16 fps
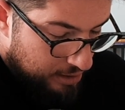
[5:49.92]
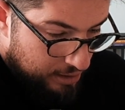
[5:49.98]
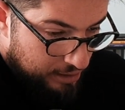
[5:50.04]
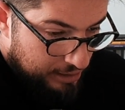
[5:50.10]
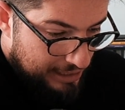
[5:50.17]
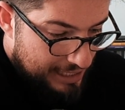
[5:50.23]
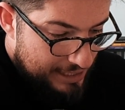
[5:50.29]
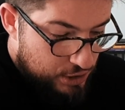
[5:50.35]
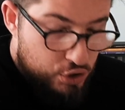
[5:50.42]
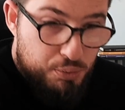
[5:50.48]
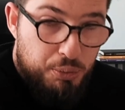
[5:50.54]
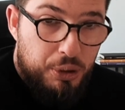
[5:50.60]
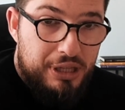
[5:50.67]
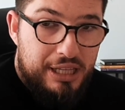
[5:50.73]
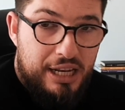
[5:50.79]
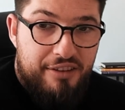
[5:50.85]
let's just put
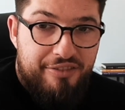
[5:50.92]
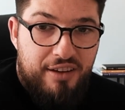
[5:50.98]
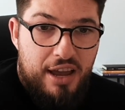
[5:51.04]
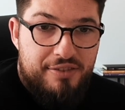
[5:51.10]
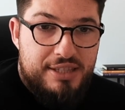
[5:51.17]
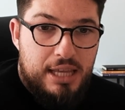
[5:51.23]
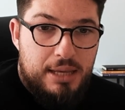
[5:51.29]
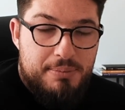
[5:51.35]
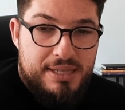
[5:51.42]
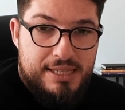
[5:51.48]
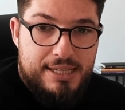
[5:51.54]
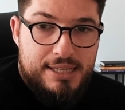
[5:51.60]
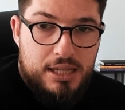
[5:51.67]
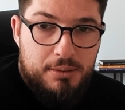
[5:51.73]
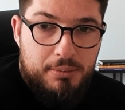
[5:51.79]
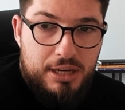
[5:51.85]
it in a 5-step
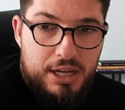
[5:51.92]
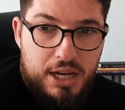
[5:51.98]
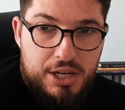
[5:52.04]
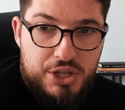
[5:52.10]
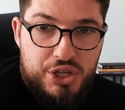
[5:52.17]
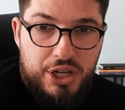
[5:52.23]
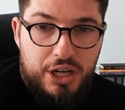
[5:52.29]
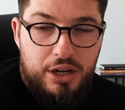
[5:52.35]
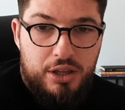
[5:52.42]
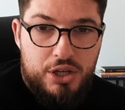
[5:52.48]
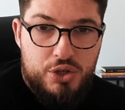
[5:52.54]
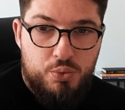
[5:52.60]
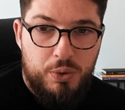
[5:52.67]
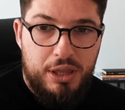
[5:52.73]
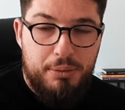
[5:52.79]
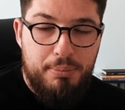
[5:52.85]
system and share this
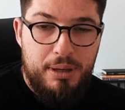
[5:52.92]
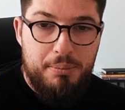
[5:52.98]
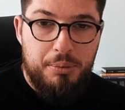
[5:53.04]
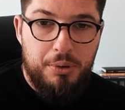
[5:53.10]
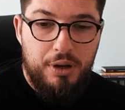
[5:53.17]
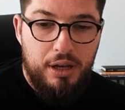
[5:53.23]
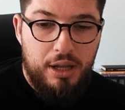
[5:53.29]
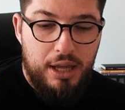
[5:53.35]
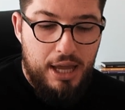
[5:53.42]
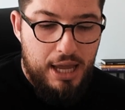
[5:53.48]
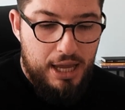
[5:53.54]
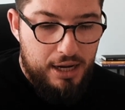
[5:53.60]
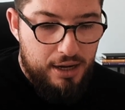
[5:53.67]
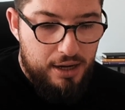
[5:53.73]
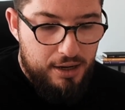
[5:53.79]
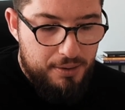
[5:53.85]
with people
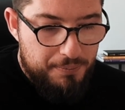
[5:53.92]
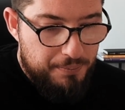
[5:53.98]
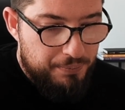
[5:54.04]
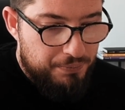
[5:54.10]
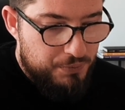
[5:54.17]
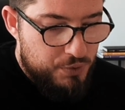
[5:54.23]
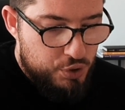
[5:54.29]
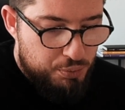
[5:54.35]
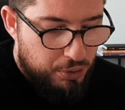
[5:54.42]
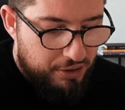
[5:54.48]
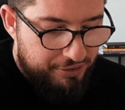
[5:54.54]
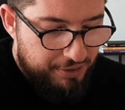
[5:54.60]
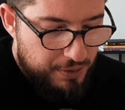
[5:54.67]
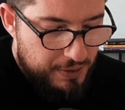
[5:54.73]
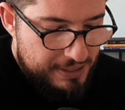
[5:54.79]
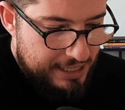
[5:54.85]
and just put a
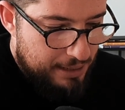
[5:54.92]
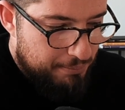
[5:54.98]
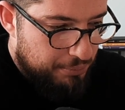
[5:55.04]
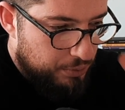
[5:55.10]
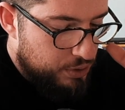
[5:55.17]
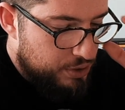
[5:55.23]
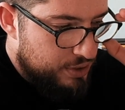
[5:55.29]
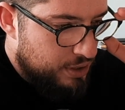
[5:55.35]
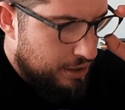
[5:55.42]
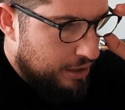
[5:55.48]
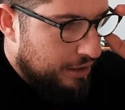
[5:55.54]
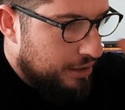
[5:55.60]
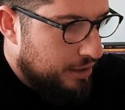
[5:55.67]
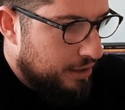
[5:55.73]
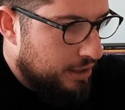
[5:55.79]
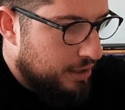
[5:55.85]
few examples,
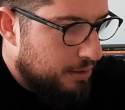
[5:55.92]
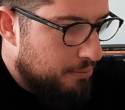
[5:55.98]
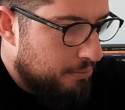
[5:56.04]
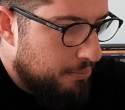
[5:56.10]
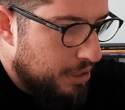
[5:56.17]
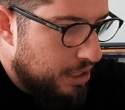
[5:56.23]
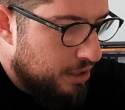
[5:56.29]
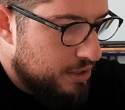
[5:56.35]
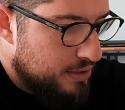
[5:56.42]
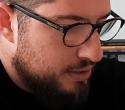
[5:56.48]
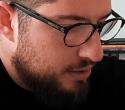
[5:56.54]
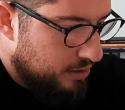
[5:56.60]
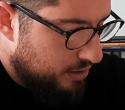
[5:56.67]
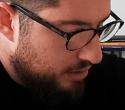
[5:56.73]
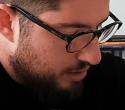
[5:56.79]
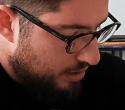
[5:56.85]
because
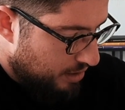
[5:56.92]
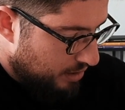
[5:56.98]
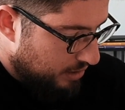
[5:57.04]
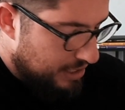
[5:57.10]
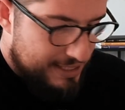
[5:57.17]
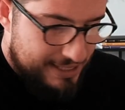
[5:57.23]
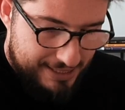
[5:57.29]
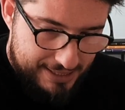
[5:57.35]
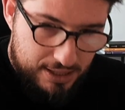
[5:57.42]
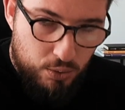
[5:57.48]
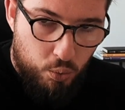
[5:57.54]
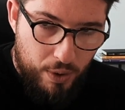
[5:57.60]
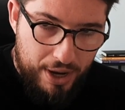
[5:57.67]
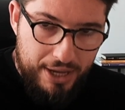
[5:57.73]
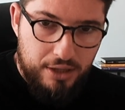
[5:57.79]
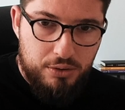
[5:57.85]
this is the
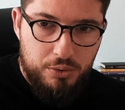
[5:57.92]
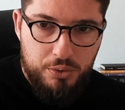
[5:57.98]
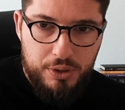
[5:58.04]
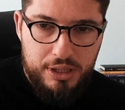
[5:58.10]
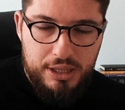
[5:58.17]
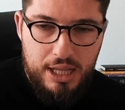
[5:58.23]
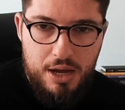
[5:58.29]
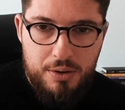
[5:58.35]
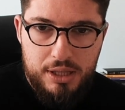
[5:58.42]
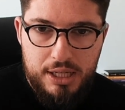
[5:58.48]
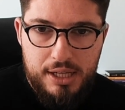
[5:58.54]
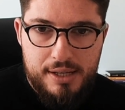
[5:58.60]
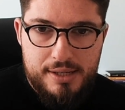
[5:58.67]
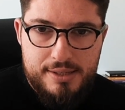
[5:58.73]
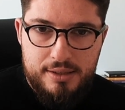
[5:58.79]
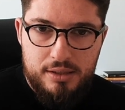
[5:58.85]
way to do it
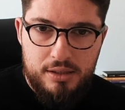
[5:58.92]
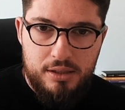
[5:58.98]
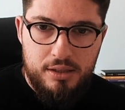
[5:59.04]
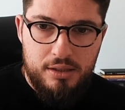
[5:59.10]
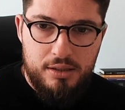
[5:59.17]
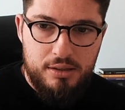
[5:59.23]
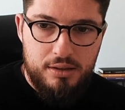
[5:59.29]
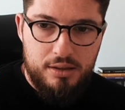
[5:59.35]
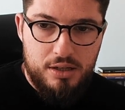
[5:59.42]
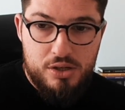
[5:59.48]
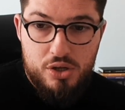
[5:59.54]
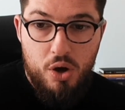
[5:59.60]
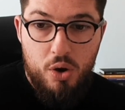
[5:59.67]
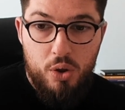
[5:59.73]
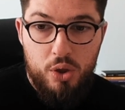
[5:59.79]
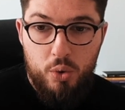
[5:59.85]
nowadays. There's
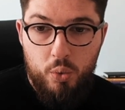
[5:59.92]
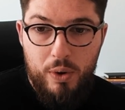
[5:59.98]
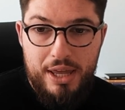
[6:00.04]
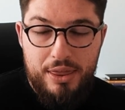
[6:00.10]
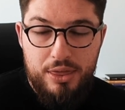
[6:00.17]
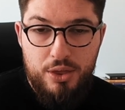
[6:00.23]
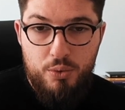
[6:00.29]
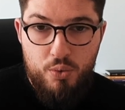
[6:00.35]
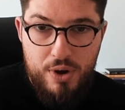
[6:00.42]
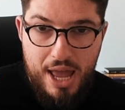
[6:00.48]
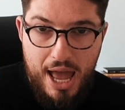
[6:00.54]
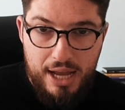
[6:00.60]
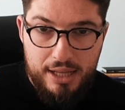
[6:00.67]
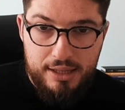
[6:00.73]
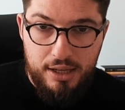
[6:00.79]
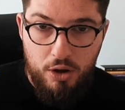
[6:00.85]
no other way. The
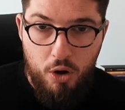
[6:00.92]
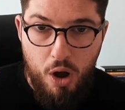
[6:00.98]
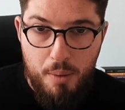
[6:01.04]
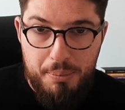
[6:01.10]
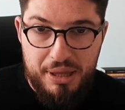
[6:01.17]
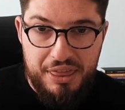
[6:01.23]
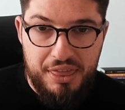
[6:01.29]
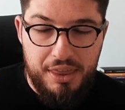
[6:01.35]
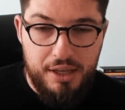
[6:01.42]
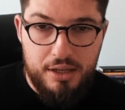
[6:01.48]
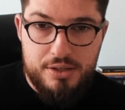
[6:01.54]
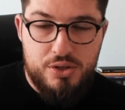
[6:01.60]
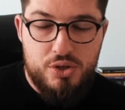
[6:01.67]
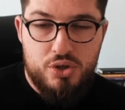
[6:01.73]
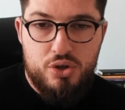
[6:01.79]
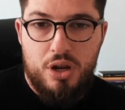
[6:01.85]
React and copy thing is
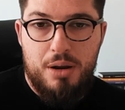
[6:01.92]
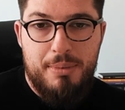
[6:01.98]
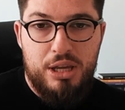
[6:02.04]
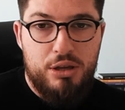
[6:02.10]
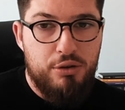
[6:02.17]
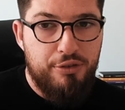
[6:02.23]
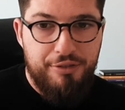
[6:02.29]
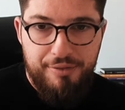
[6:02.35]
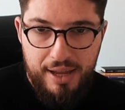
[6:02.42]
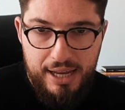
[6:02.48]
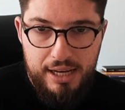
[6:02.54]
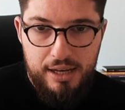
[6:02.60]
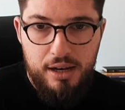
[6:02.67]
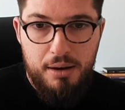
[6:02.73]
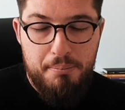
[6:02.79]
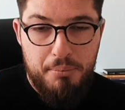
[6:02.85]
just going to make you
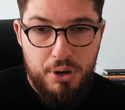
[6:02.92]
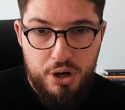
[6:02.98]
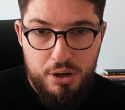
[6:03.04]
fail, burn